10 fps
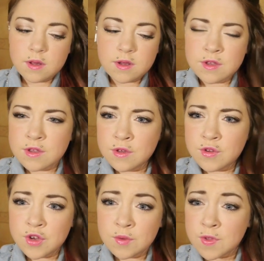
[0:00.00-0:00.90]
because
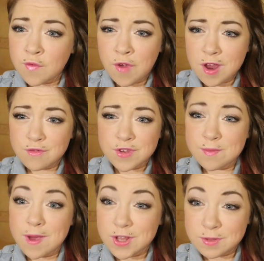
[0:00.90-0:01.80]
YouTube's a very
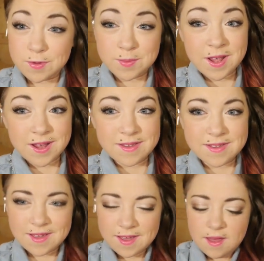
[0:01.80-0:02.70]
respectable
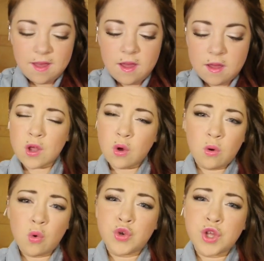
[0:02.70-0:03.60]
place. Like
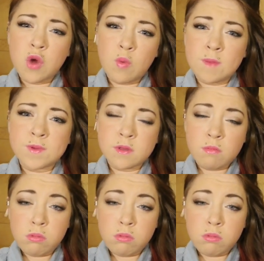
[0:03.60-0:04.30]
audio webs.